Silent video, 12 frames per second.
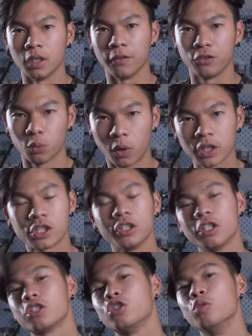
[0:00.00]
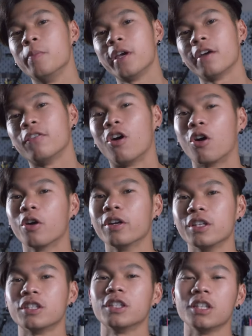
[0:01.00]
If you're watching this, you may have
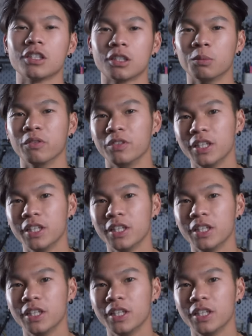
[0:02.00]
already seen some of